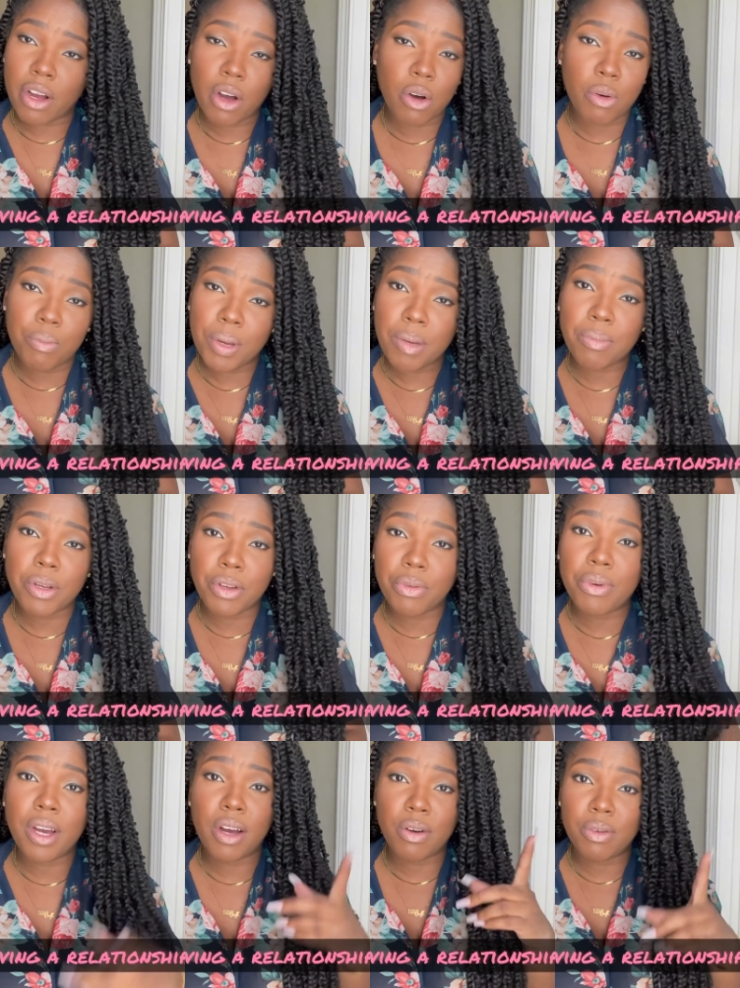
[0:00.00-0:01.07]
old people, you
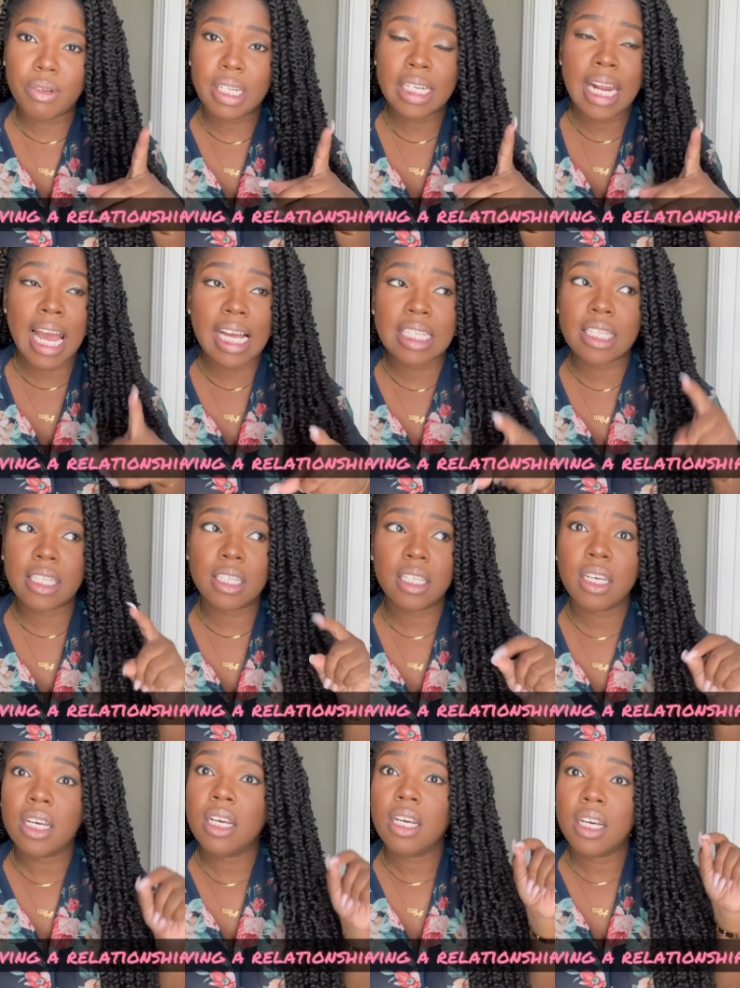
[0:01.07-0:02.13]
know, that's
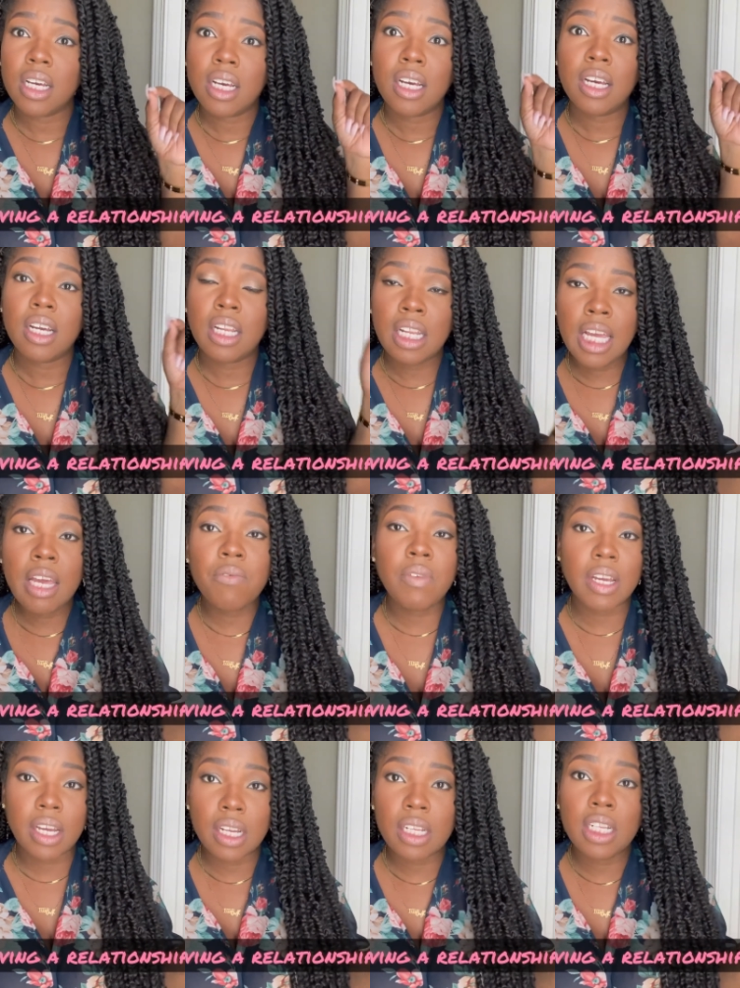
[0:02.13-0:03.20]
living,